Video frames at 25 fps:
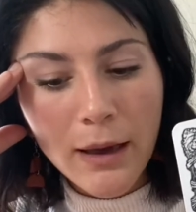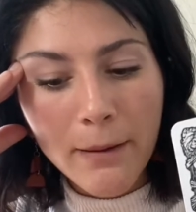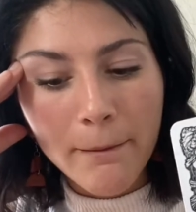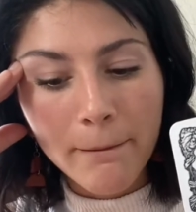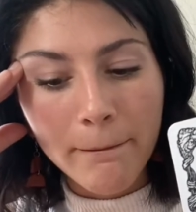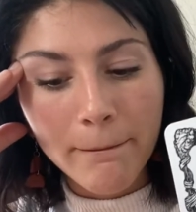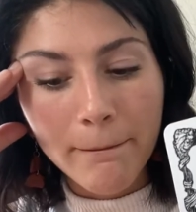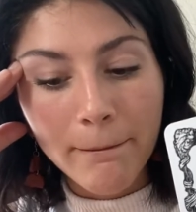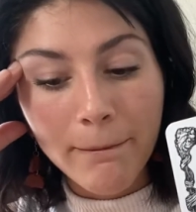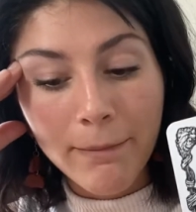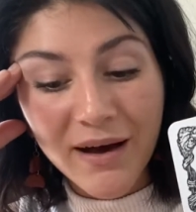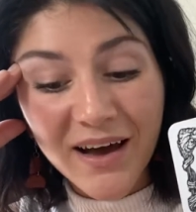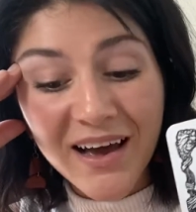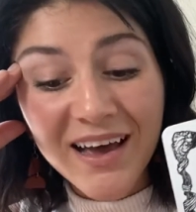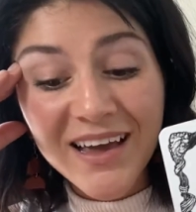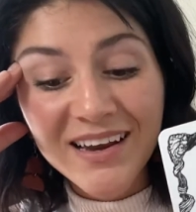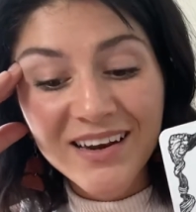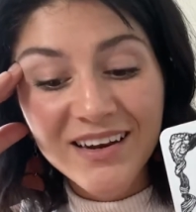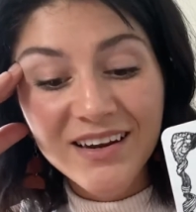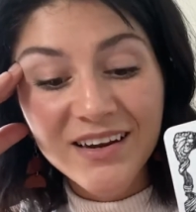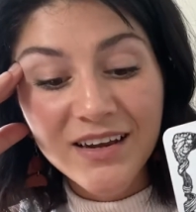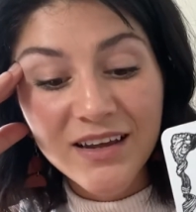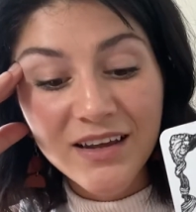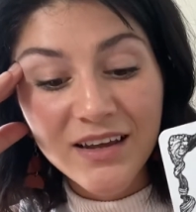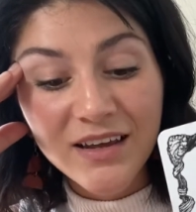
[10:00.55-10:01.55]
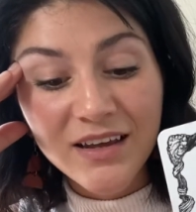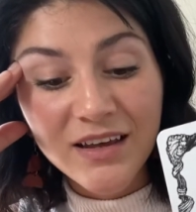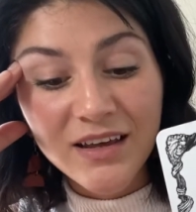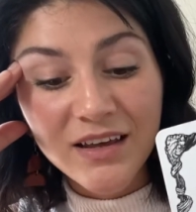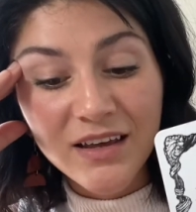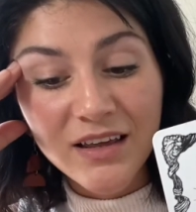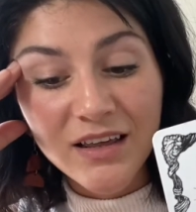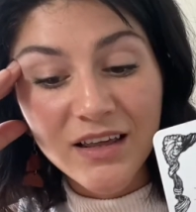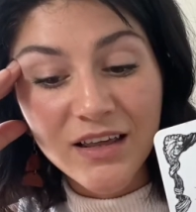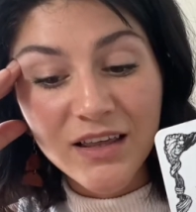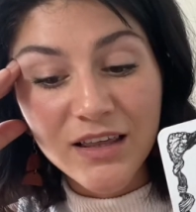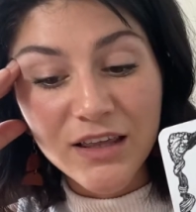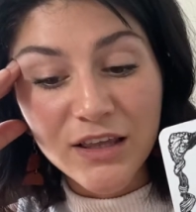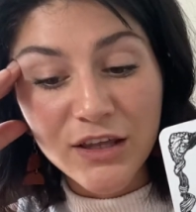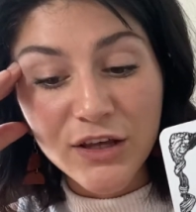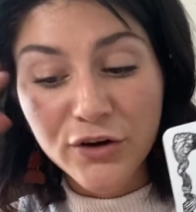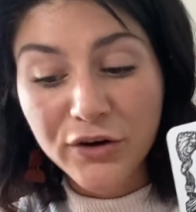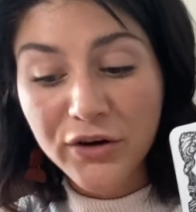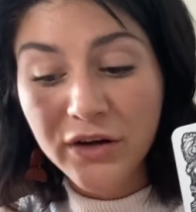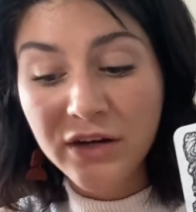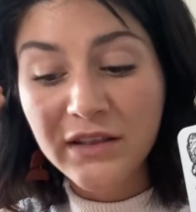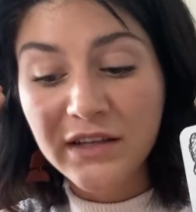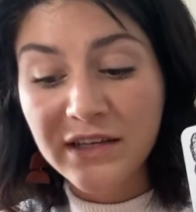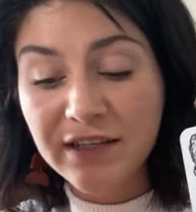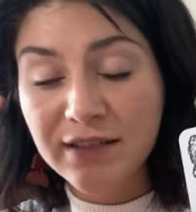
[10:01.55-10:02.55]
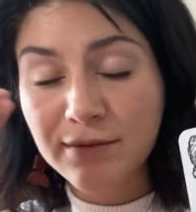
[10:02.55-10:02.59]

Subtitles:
but you're in this